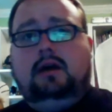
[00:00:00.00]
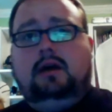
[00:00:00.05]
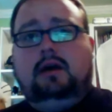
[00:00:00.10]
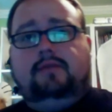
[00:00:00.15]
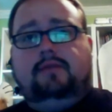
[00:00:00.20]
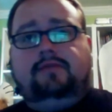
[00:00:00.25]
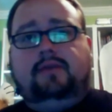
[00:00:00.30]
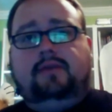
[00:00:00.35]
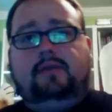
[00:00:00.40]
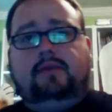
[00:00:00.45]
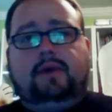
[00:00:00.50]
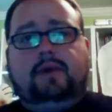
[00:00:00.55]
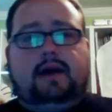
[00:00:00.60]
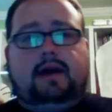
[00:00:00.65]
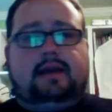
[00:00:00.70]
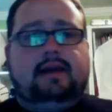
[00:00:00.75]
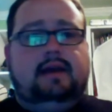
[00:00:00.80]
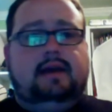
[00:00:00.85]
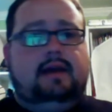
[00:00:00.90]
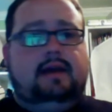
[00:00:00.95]

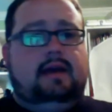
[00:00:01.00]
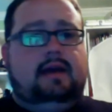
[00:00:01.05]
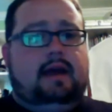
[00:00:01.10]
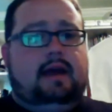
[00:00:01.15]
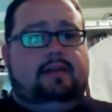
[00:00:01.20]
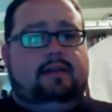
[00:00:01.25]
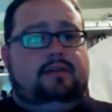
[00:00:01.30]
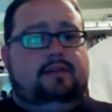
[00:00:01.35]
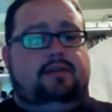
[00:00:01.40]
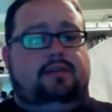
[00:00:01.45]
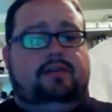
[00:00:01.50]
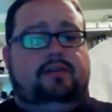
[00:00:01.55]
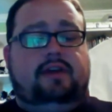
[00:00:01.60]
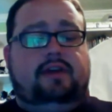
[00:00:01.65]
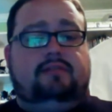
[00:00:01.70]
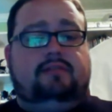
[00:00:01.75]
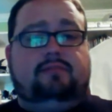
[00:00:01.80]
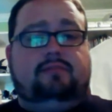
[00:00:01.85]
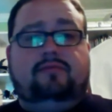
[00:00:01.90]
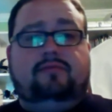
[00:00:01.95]
feedback. And then 2
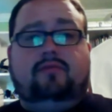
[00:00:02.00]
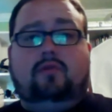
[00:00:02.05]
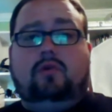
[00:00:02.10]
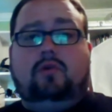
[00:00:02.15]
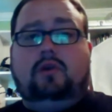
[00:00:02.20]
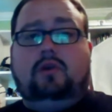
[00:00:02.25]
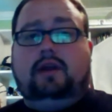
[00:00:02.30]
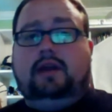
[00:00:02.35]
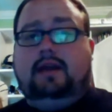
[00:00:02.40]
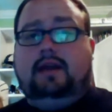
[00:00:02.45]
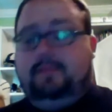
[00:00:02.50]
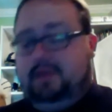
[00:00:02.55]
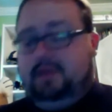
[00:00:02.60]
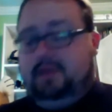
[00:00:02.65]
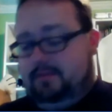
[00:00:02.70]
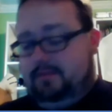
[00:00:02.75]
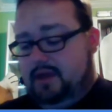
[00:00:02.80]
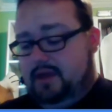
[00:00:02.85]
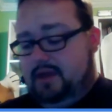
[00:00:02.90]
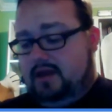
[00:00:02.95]
days before, it hit me
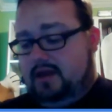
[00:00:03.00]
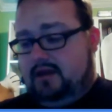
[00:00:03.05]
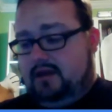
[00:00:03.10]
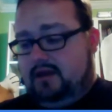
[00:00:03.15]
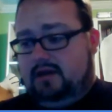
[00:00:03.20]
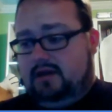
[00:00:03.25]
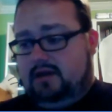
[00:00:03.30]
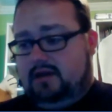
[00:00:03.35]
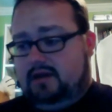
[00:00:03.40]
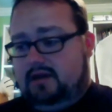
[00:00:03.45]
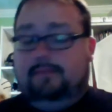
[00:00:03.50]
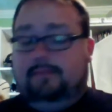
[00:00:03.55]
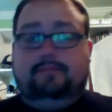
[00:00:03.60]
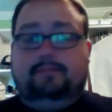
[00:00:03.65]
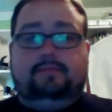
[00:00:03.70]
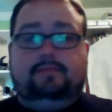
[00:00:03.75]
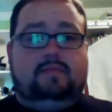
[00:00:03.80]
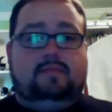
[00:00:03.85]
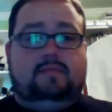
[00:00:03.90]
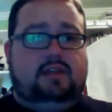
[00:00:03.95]
to make
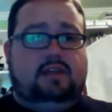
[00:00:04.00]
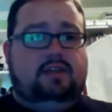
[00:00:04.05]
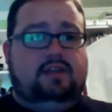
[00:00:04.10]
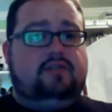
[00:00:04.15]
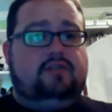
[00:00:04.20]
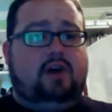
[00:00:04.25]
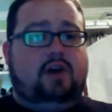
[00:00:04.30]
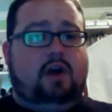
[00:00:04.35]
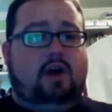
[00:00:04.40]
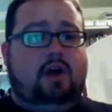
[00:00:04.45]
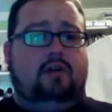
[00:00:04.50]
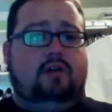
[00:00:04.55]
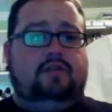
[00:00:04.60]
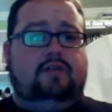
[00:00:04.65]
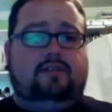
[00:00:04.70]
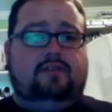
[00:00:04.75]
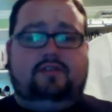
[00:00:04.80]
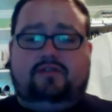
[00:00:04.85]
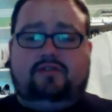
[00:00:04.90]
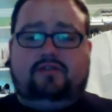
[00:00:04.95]
these cards
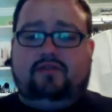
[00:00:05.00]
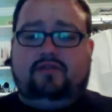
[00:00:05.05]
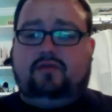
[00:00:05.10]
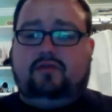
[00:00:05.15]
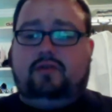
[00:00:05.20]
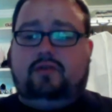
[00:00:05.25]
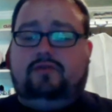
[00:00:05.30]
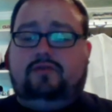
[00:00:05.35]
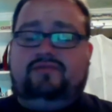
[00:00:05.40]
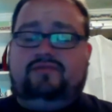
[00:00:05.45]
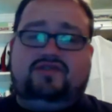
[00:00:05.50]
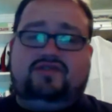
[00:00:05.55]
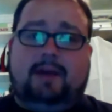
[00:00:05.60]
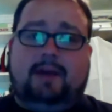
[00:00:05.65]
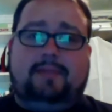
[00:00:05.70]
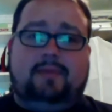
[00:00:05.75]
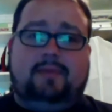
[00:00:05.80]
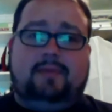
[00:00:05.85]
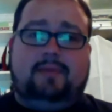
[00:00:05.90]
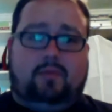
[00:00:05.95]
and just to sort of
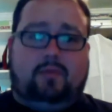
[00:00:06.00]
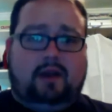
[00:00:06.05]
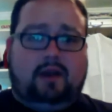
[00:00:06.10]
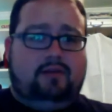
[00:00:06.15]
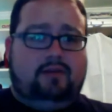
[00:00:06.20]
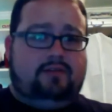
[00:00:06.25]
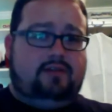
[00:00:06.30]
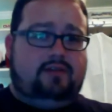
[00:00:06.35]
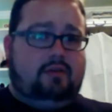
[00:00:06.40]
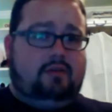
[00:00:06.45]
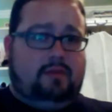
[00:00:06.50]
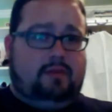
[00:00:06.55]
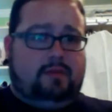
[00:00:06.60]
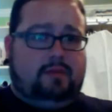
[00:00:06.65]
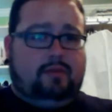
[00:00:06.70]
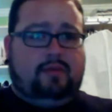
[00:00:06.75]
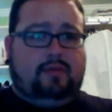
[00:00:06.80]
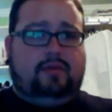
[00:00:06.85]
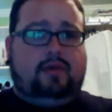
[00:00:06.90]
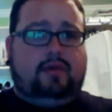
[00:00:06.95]
shop them around to see what
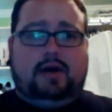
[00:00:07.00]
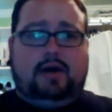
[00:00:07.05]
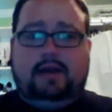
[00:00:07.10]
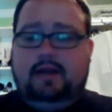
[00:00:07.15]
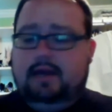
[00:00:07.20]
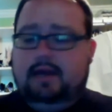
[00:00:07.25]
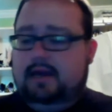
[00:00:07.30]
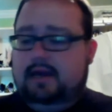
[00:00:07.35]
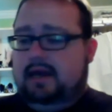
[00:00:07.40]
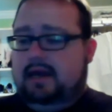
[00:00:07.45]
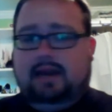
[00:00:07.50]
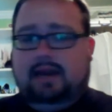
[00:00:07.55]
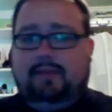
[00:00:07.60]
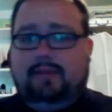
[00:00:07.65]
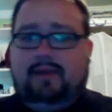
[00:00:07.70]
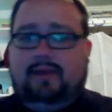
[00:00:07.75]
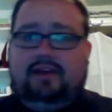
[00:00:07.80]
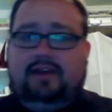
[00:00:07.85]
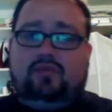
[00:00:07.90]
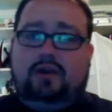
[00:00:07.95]
people thought. And I
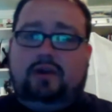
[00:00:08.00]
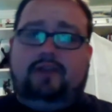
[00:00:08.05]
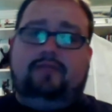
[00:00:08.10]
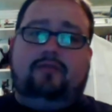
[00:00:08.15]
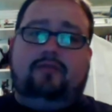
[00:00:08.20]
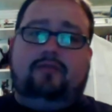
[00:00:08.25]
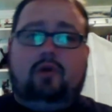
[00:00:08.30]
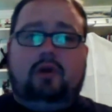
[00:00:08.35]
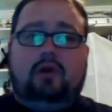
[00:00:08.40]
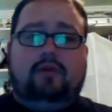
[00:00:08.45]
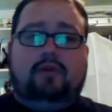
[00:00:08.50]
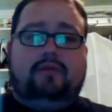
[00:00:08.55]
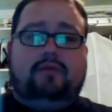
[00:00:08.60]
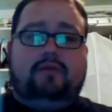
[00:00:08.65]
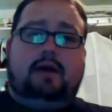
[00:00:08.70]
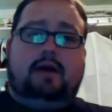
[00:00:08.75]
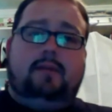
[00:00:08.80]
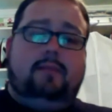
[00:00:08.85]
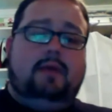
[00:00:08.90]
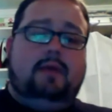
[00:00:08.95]
made 24 of
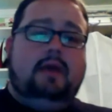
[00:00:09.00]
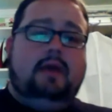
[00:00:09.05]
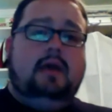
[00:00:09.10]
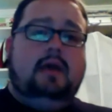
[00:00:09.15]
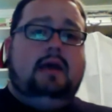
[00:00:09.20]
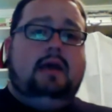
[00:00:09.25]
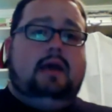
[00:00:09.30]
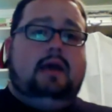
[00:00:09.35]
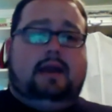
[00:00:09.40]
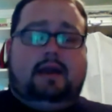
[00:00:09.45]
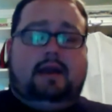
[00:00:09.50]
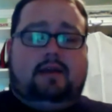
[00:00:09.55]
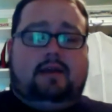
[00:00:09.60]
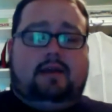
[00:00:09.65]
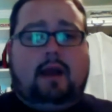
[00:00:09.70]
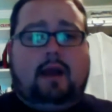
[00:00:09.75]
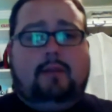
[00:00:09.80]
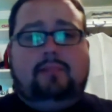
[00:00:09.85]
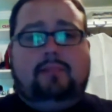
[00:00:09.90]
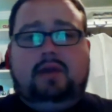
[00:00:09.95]
them, and I
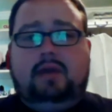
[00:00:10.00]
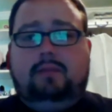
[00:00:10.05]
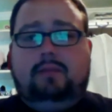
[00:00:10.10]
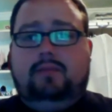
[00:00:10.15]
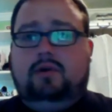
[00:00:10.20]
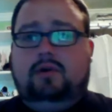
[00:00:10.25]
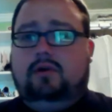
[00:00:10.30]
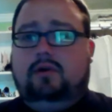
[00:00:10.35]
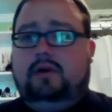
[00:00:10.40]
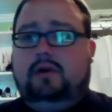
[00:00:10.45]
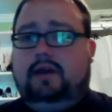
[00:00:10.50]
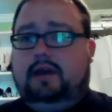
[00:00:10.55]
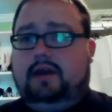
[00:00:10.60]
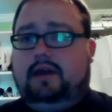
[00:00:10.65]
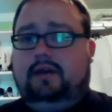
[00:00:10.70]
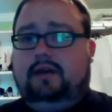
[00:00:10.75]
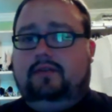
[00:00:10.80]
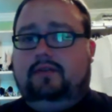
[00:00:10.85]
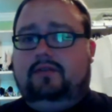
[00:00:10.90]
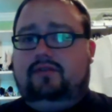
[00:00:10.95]
grabbed people and
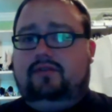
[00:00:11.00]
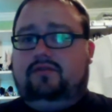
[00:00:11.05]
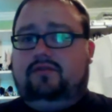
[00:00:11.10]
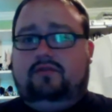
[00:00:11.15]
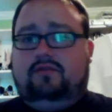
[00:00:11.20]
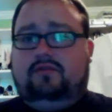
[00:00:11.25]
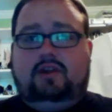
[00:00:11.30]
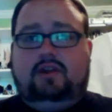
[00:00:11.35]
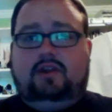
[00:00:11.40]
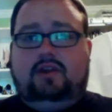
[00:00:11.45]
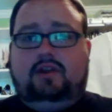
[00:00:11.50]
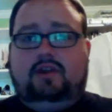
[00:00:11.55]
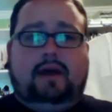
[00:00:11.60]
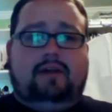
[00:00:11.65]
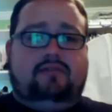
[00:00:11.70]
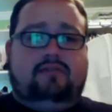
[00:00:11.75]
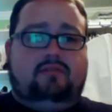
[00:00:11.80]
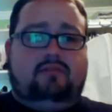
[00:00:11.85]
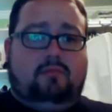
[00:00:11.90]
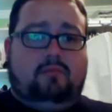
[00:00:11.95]
I just
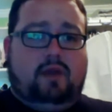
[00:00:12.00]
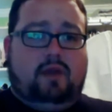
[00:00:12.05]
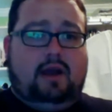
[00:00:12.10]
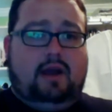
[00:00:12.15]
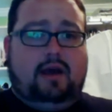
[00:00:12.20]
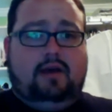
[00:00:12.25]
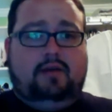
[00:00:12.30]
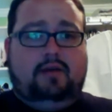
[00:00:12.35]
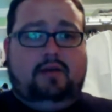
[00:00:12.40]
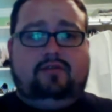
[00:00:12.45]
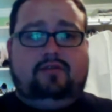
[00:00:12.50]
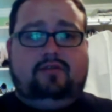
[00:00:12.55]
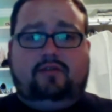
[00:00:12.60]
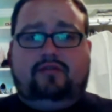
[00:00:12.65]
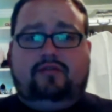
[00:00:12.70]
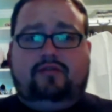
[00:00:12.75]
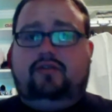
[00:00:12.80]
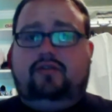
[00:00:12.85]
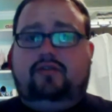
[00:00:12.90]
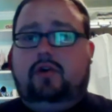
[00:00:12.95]
passed them around and sort
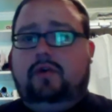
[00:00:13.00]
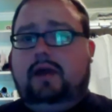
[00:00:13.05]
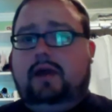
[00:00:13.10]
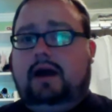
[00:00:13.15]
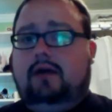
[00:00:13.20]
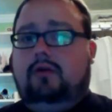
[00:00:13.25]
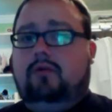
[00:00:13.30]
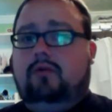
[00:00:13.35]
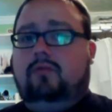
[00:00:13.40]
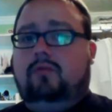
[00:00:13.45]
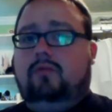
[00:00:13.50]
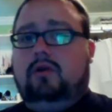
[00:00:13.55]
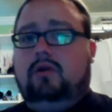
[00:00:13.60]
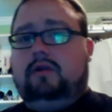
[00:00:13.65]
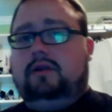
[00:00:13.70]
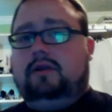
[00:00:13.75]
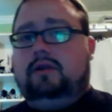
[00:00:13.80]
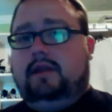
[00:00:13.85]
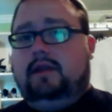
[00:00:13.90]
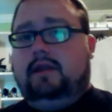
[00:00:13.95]
of showed how it
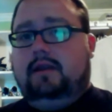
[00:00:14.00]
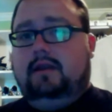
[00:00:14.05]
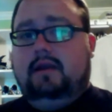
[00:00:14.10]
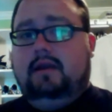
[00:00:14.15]
worked. And